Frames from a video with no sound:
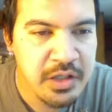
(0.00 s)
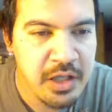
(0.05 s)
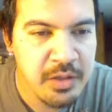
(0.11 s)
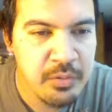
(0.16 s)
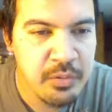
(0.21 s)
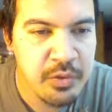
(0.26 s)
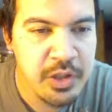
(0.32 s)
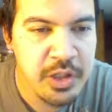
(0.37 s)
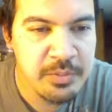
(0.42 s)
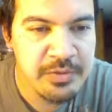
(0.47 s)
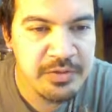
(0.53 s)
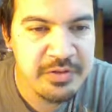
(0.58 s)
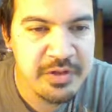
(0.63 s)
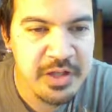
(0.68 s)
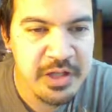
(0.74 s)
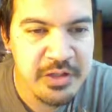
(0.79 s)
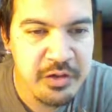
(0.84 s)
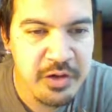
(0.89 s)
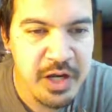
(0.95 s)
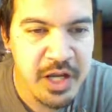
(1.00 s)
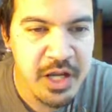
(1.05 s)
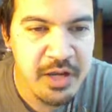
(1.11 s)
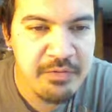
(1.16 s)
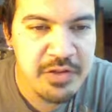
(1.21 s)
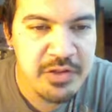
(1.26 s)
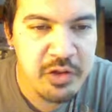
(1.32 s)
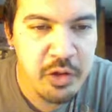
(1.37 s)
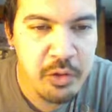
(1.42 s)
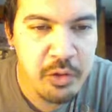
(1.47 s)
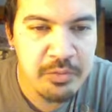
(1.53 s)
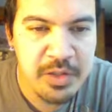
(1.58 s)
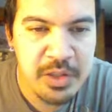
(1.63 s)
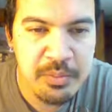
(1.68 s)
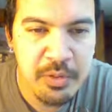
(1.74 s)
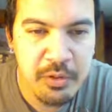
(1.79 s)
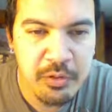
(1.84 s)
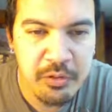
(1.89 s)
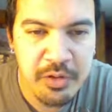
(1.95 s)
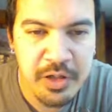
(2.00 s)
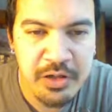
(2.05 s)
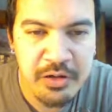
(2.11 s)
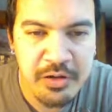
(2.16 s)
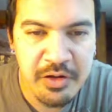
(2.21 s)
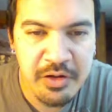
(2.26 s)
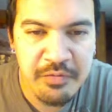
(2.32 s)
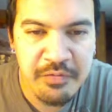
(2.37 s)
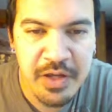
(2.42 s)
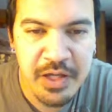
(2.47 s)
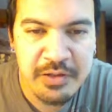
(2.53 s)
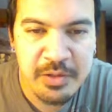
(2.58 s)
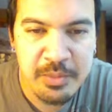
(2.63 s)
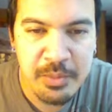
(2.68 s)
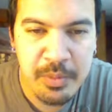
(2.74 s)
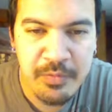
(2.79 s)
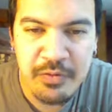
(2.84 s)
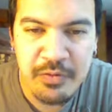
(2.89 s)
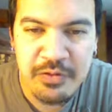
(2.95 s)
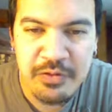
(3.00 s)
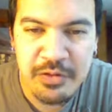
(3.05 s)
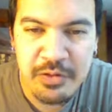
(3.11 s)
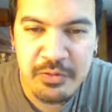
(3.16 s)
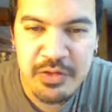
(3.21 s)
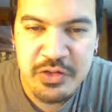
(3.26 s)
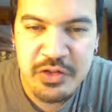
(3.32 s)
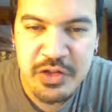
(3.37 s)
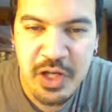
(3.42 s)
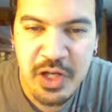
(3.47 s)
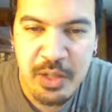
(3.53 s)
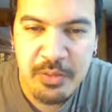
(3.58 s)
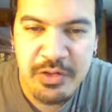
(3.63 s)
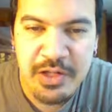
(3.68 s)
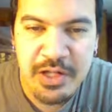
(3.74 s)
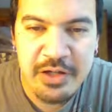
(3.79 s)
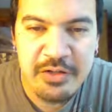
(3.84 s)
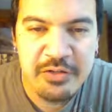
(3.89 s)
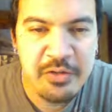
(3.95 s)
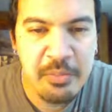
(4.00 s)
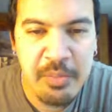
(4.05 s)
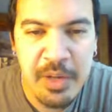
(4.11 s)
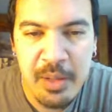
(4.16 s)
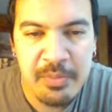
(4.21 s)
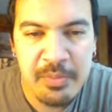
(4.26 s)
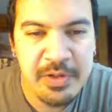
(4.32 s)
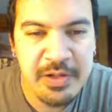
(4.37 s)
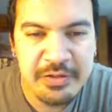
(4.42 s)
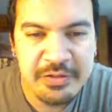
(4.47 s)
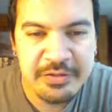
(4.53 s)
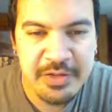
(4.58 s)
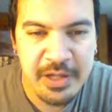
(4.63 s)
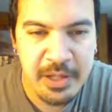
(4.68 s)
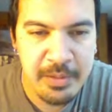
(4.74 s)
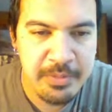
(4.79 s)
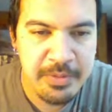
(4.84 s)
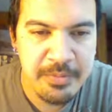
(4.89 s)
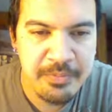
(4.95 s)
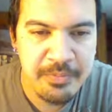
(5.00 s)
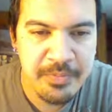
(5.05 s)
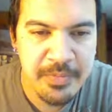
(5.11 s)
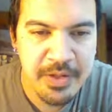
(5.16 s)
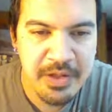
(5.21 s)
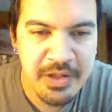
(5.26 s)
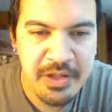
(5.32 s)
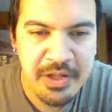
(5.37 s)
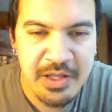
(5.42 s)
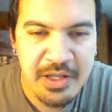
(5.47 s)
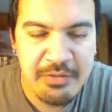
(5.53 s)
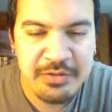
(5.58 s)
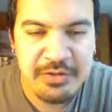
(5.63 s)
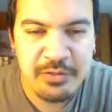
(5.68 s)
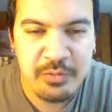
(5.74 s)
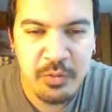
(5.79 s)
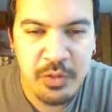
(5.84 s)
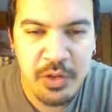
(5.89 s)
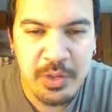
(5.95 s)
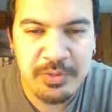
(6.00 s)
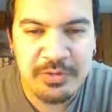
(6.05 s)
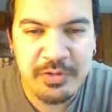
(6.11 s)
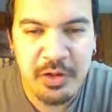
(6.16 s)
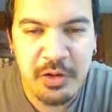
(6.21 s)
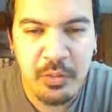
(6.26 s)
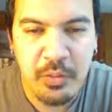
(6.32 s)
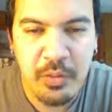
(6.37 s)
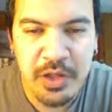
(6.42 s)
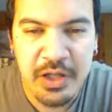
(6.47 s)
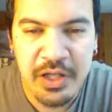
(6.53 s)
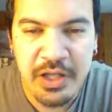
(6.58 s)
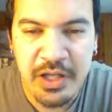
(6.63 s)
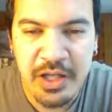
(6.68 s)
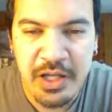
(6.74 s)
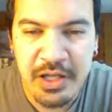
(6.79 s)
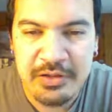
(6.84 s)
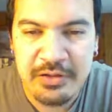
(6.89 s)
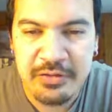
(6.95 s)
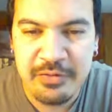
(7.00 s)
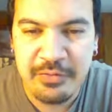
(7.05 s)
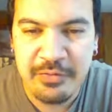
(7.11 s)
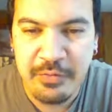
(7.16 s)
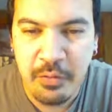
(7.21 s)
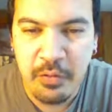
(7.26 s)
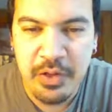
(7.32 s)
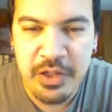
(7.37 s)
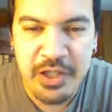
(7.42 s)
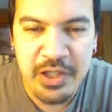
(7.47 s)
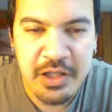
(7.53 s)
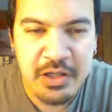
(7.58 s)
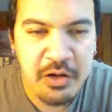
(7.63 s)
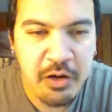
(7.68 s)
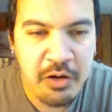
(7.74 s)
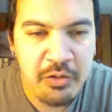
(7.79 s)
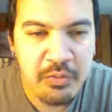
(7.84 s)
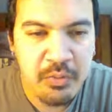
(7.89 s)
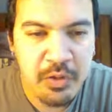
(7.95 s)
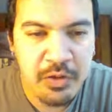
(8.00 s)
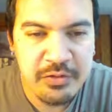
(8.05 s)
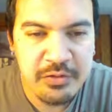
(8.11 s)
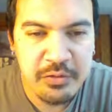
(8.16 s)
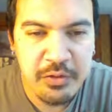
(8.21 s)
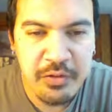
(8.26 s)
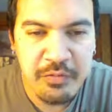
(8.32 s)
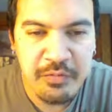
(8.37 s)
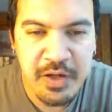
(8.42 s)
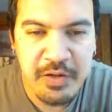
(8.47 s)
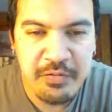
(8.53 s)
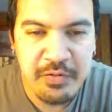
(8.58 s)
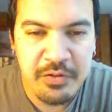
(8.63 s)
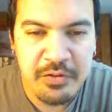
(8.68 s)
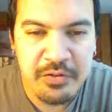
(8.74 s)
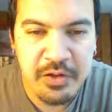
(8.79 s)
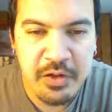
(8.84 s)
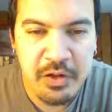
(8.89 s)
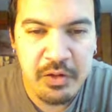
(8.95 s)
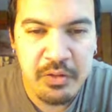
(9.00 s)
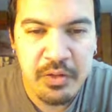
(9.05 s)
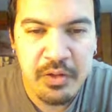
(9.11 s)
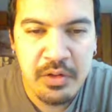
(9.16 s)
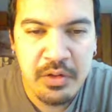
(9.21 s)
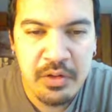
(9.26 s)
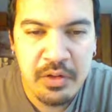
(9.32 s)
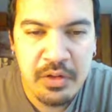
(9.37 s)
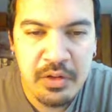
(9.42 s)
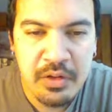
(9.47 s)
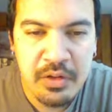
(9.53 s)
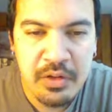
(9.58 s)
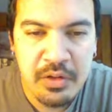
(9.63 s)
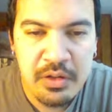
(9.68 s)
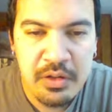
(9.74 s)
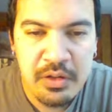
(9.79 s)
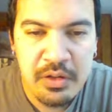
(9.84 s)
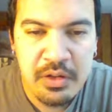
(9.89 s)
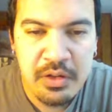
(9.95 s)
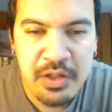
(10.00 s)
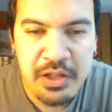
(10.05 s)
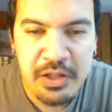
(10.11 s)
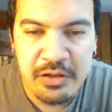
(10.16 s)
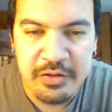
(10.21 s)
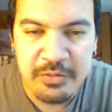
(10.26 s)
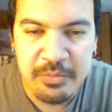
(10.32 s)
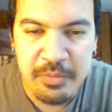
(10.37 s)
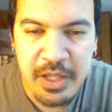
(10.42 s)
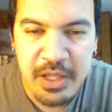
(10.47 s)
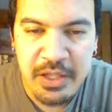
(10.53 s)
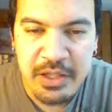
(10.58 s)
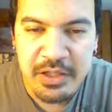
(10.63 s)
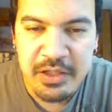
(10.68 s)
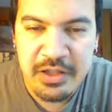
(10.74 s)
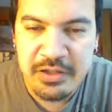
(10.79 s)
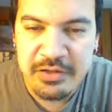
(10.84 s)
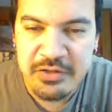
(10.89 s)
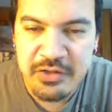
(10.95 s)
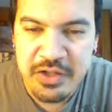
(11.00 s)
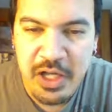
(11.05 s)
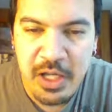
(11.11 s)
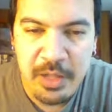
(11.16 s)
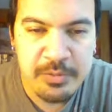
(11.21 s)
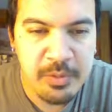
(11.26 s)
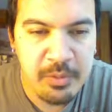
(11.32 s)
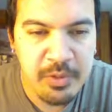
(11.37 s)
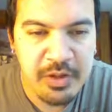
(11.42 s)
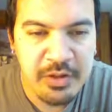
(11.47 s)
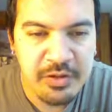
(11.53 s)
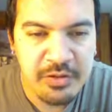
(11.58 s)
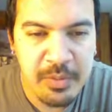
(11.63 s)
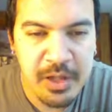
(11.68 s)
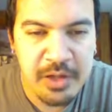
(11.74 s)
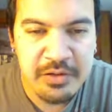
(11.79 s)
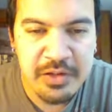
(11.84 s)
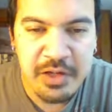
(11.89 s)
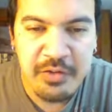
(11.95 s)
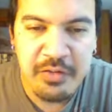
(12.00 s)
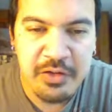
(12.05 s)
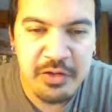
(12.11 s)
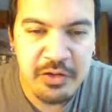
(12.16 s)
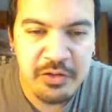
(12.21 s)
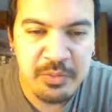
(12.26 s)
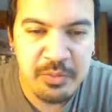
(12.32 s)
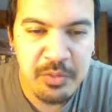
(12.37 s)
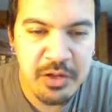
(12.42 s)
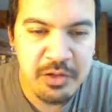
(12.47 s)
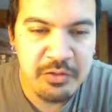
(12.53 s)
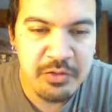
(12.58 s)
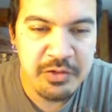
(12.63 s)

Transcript: Ken Williams is not your average Home Depot greeter. In fact, he prefers to do his job with an extra pep in his step. Ever since Williams started working at this Floridian hardware store 5 years ago, he has made it his job to bring a smile to every customer